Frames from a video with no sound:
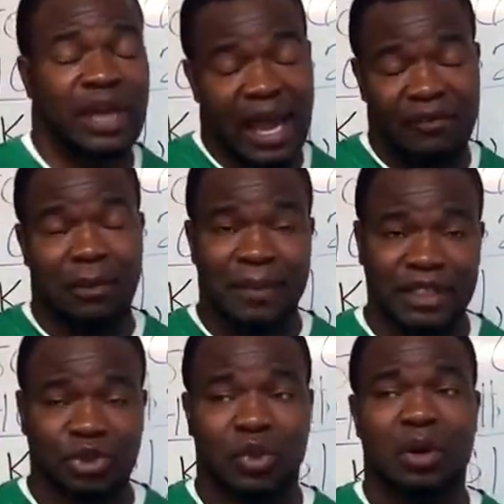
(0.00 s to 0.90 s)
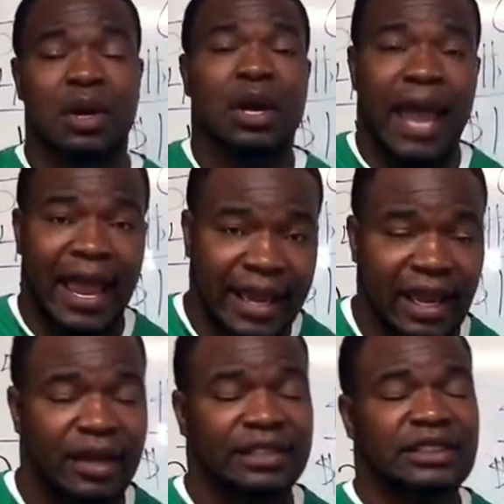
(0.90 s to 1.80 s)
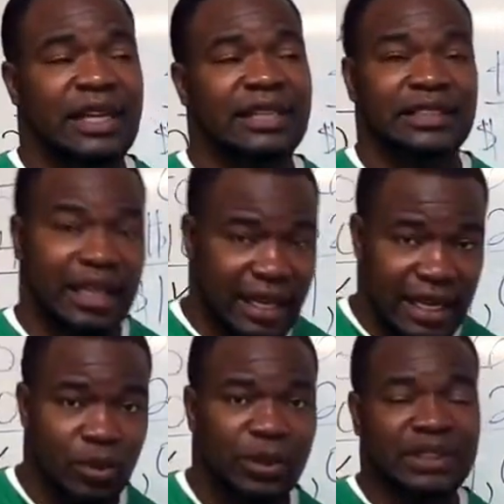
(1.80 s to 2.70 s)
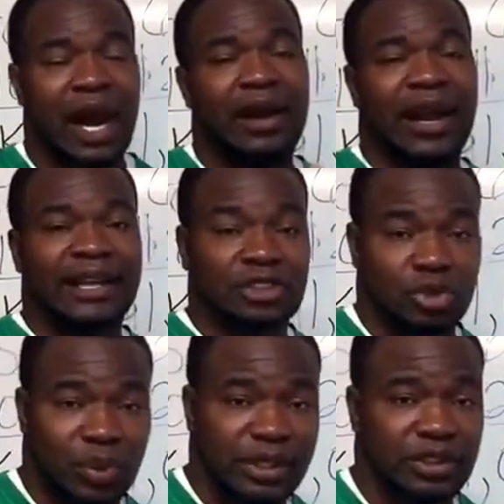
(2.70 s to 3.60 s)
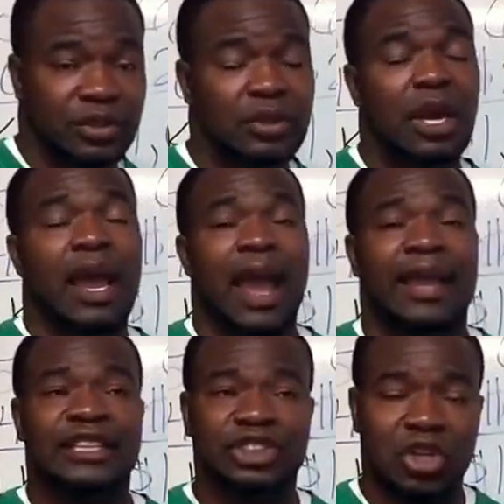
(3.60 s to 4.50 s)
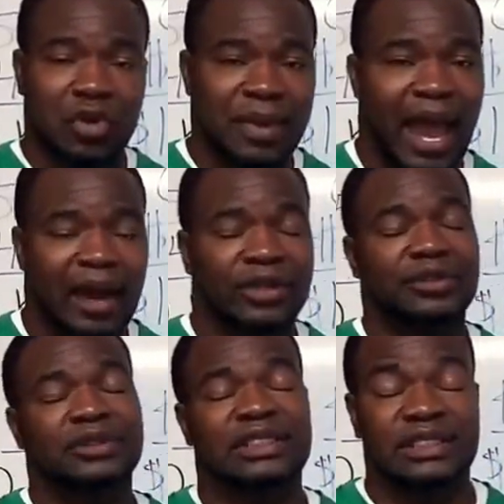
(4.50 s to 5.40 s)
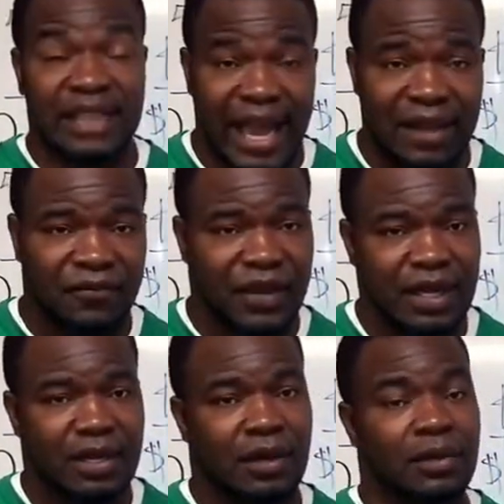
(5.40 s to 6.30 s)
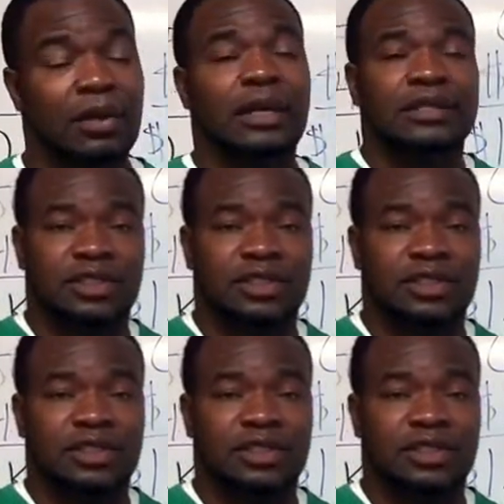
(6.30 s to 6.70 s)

I have a mentor and he understands it and he retired at the age of 22 and he showed me how to use this same vehicle